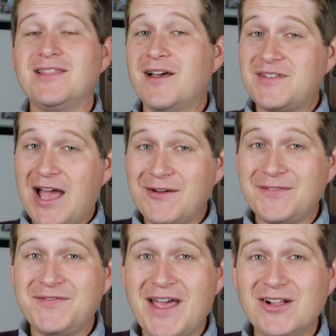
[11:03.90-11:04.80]
loved how
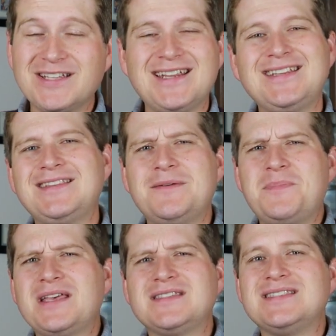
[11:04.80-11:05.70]
it felt. I didn't get the
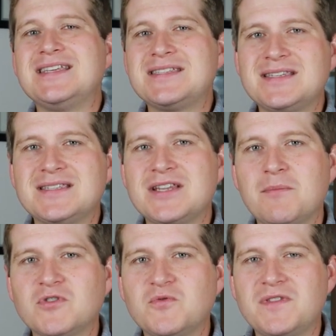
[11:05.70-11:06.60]
best distance
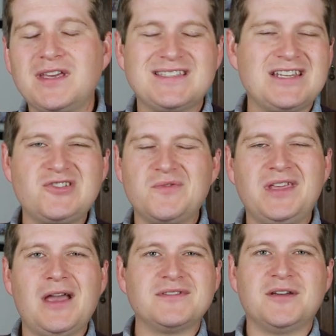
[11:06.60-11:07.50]
numbers with it because I just don't
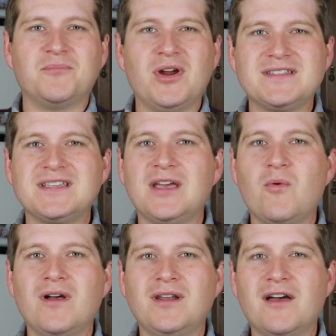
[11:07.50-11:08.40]
think I was compressing it
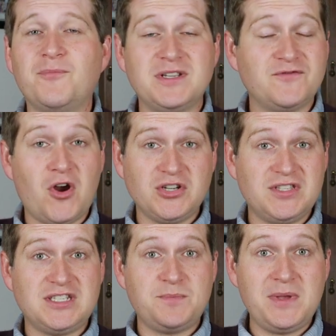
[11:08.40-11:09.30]
well enough. But as far as
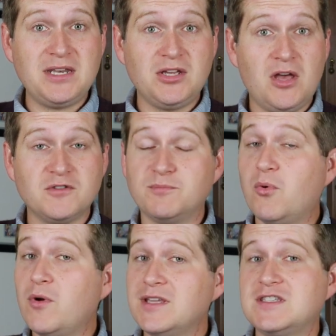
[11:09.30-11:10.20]
the spin goes,
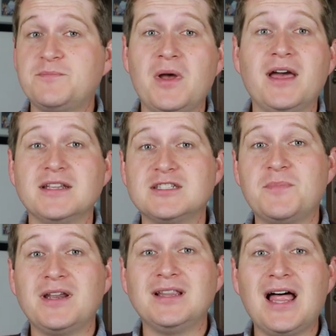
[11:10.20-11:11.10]
boy, it spun. It
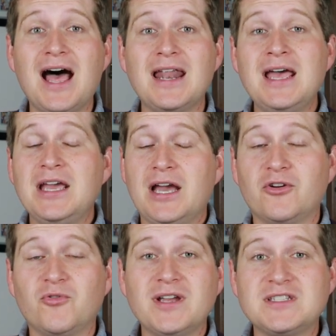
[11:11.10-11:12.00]
spun a lot.
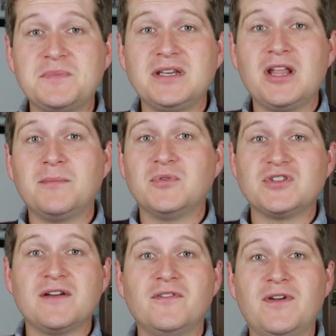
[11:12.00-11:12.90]
Got great spin numbers
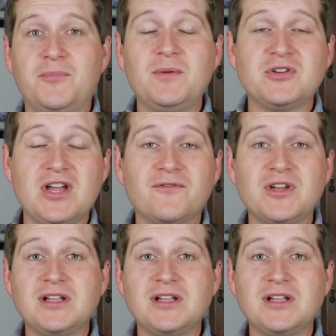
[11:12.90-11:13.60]
off of pretty much every